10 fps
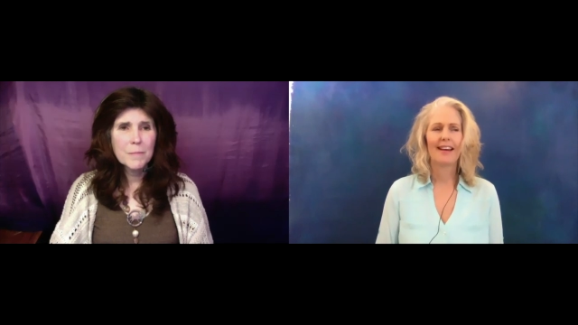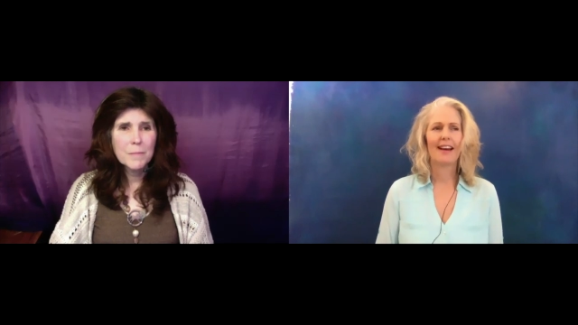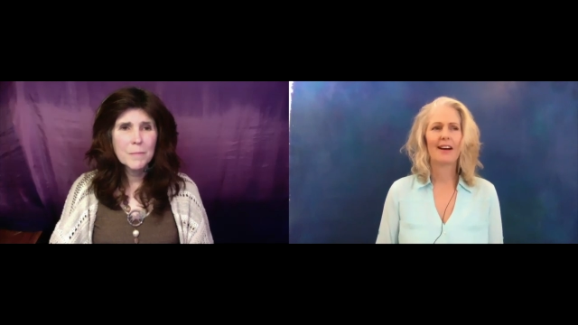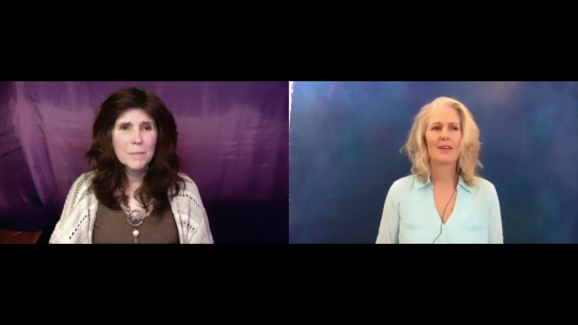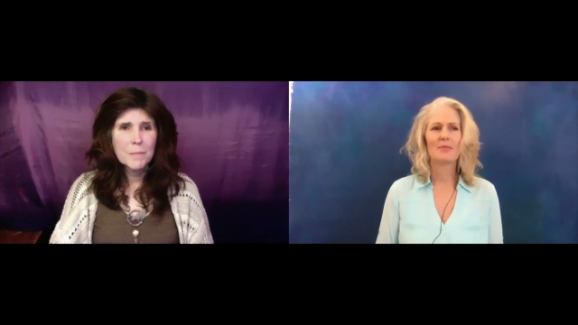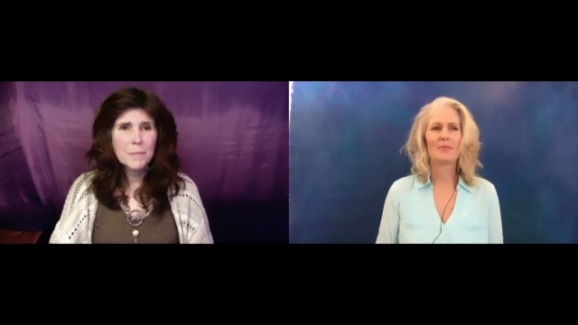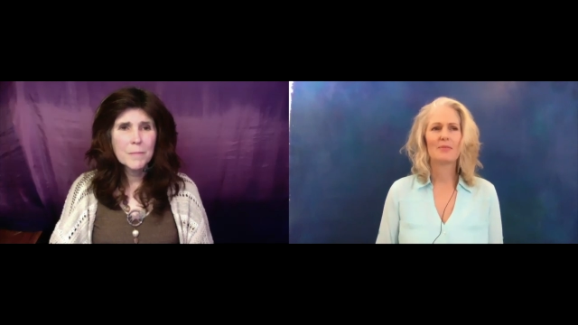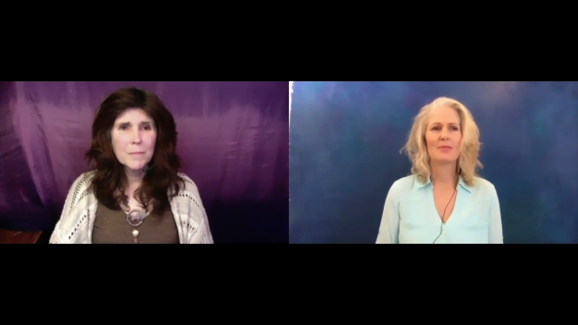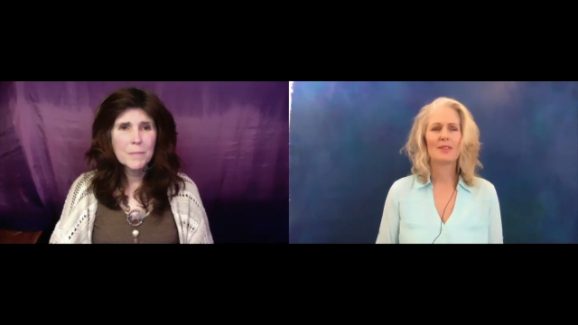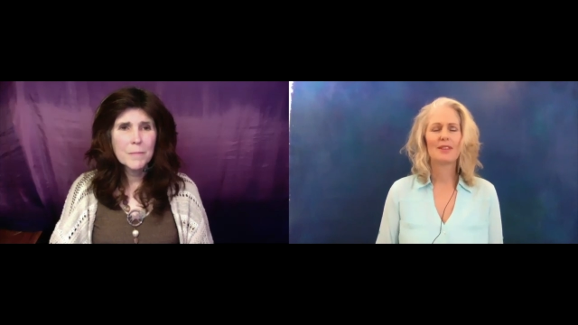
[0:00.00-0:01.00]

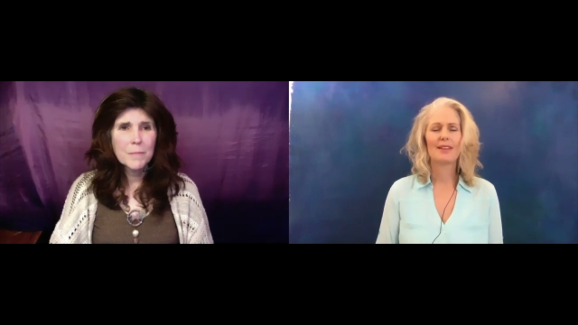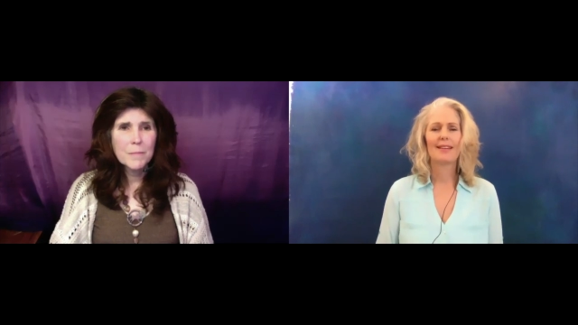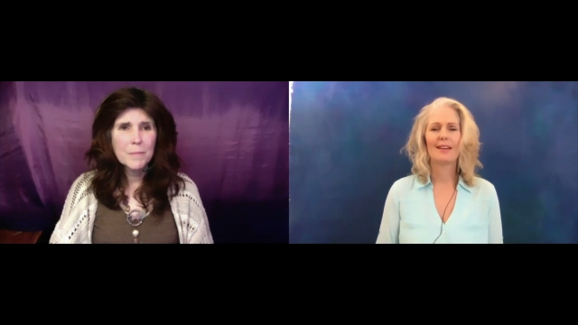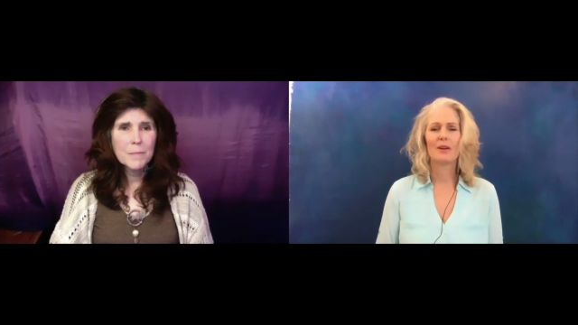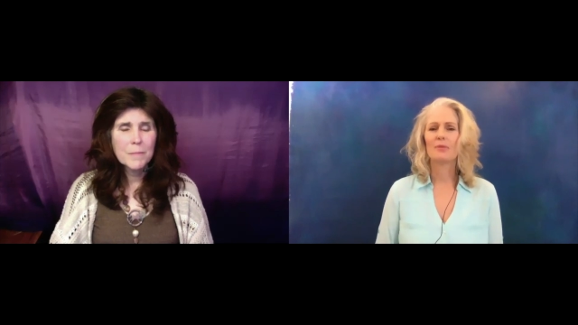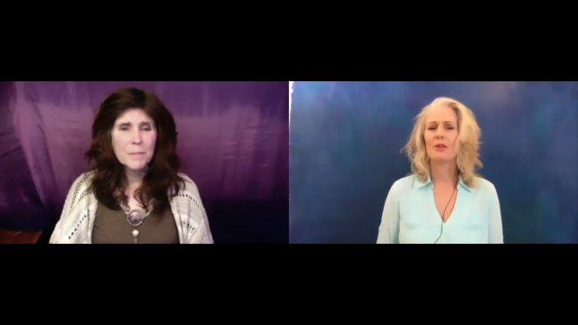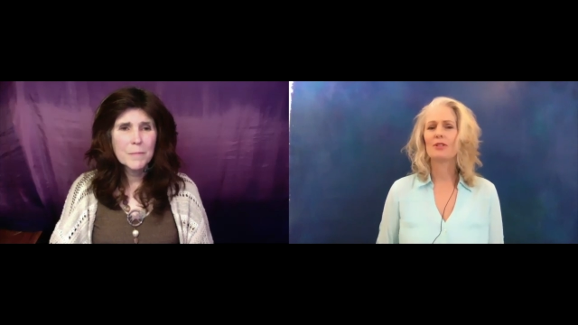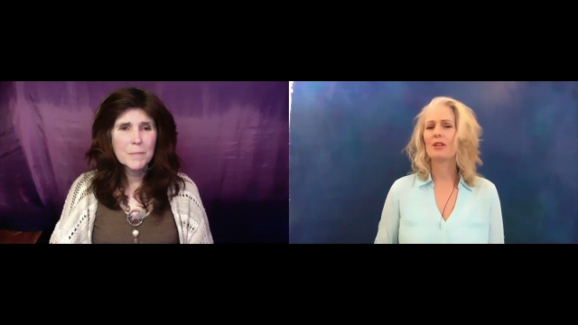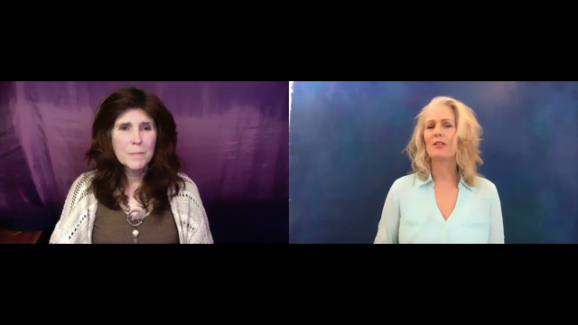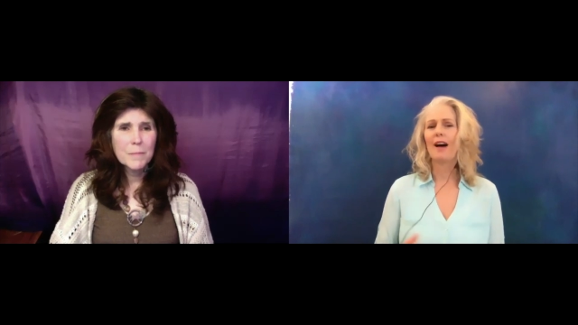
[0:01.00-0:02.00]

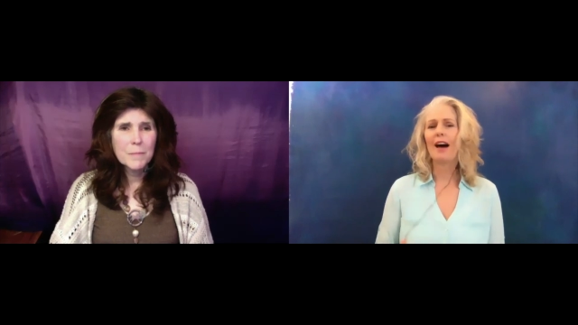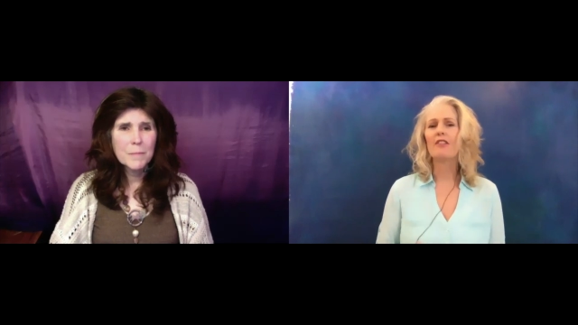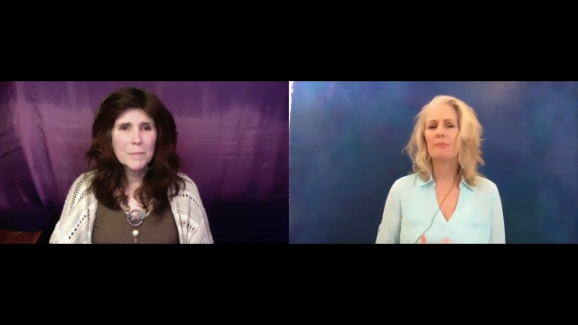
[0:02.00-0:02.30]
Speaker 1: there's a lot of